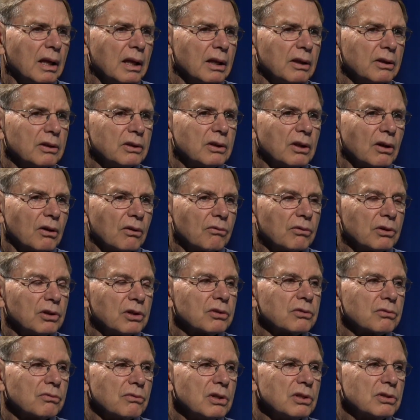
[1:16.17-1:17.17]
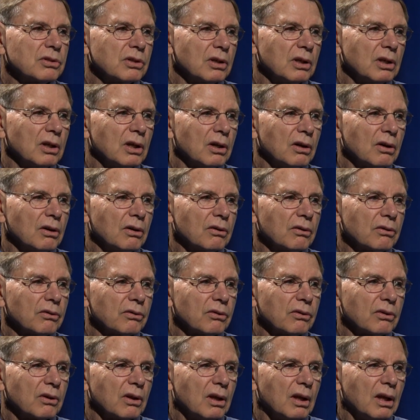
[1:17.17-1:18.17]
until just recent
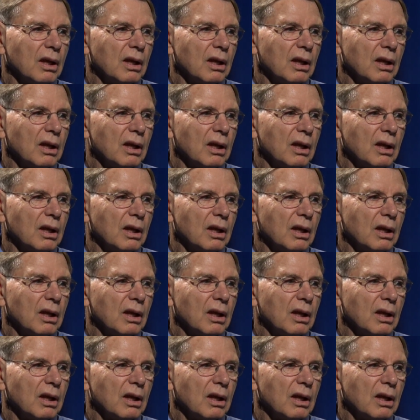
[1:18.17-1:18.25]
years,